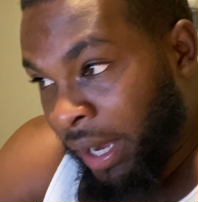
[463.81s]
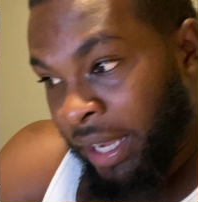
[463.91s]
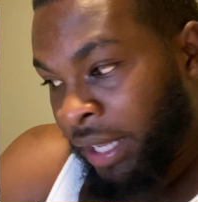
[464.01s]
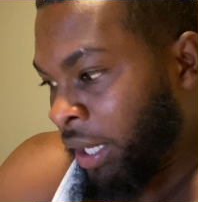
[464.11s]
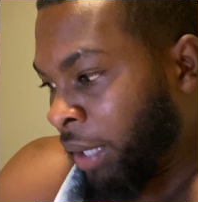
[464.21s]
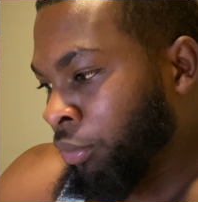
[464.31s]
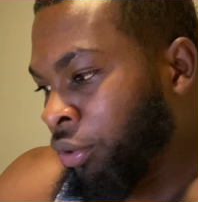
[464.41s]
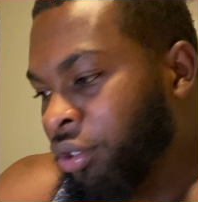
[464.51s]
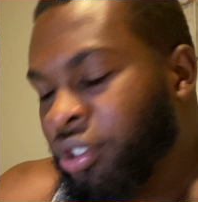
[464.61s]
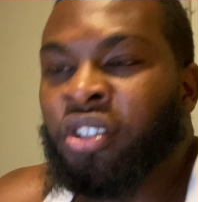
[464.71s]
and I'm
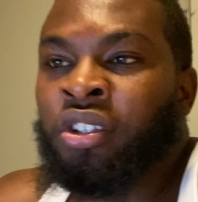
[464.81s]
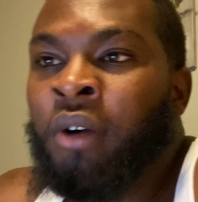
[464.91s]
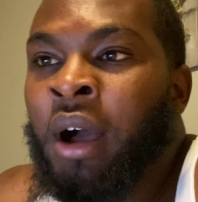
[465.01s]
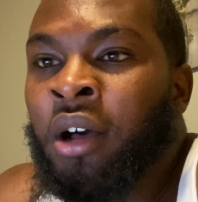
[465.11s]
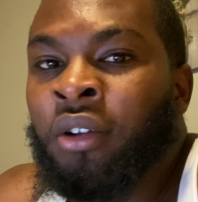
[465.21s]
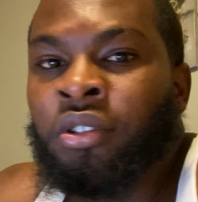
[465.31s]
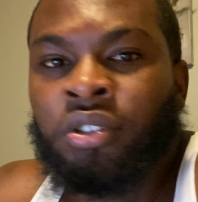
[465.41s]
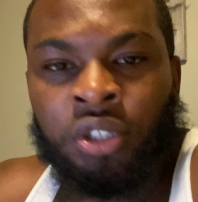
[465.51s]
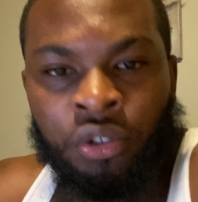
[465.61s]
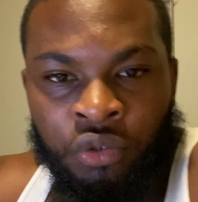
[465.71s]
going to show you all
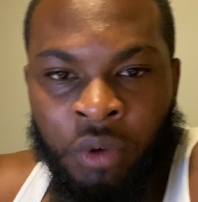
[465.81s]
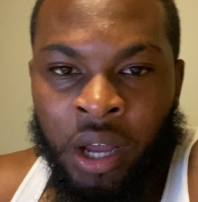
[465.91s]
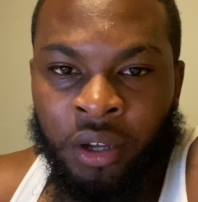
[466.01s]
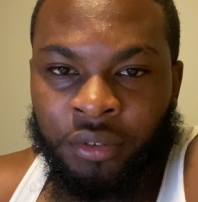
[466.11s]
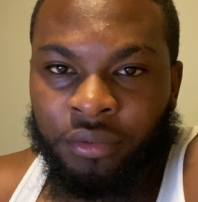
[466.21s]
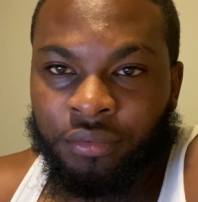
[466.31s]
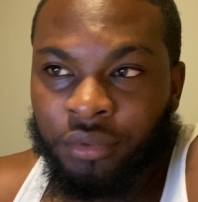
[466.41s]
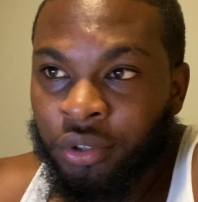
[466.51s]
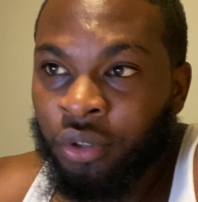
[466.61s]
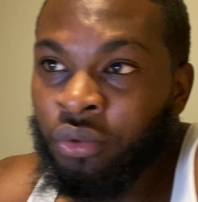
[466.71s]
show you all
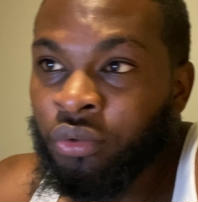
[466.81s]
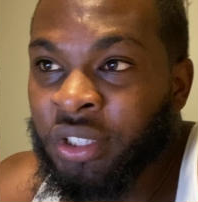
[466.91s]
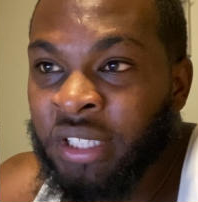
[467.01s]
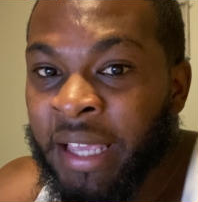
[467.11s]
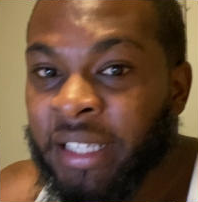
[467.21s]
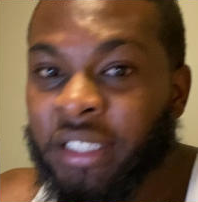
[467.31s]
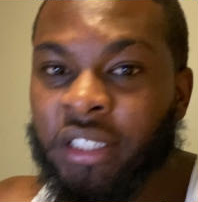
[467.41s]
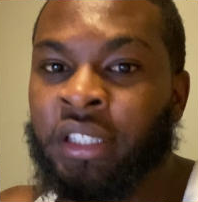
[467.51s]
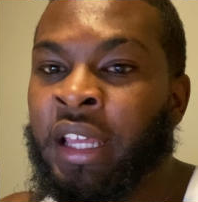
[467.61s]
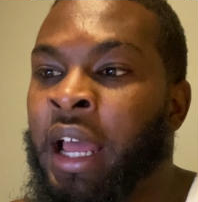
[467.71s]
two sites
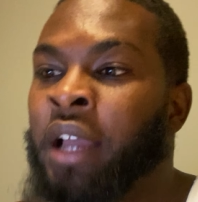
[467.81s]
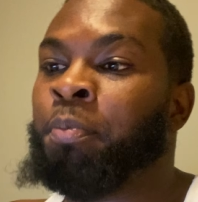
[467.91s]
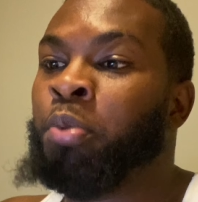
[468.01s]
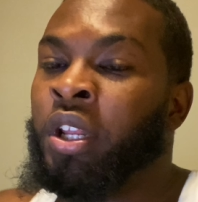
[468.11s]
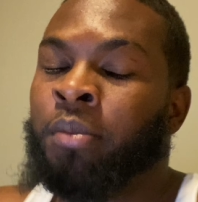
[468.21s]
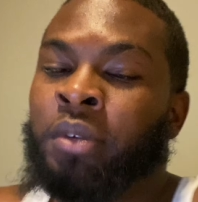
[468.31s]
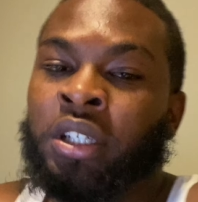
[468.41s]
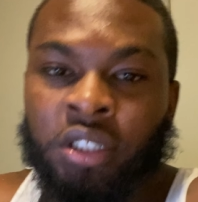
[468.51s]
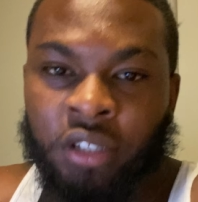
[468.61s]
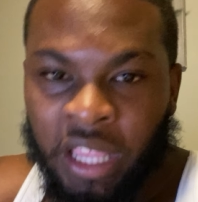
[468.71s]
that I pretty much